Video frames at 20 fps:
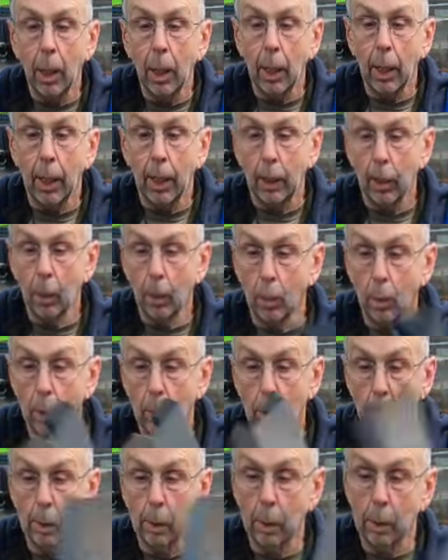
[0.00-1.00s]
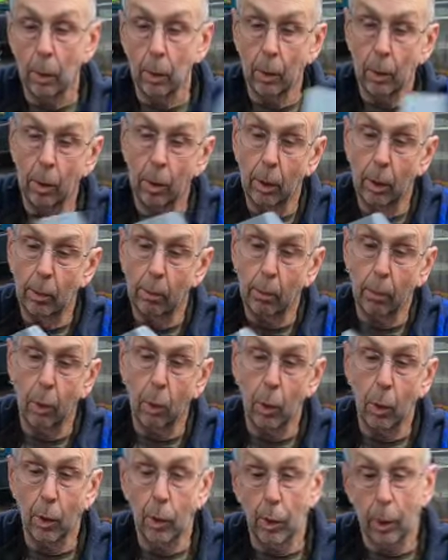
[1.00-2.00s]
And of course, the turned up
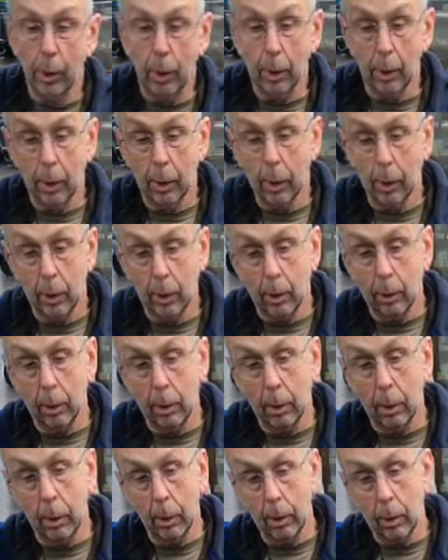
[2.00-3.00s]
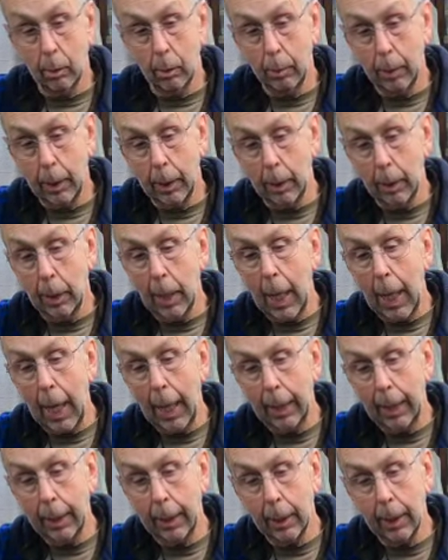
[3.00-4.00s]
portion is going to be
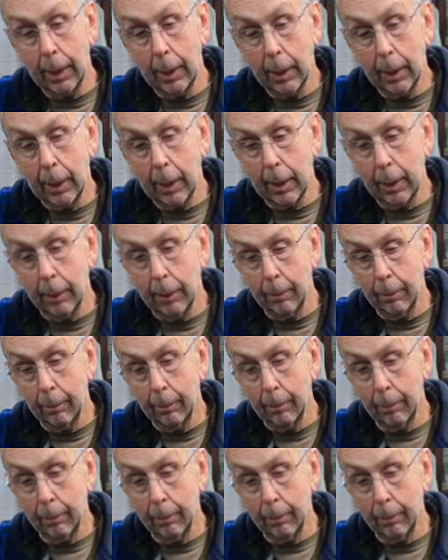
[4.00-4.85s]
locked in then